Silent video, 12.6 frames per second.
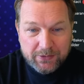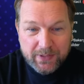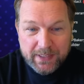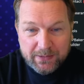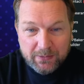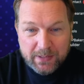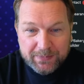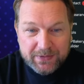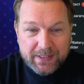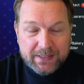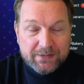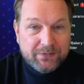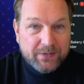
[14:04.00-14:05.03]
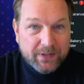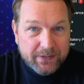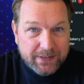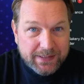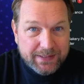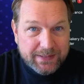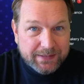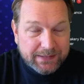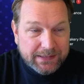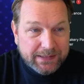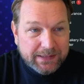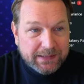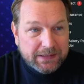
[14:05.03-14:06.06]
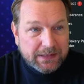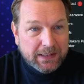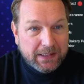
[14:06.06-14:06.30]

creating websites very easily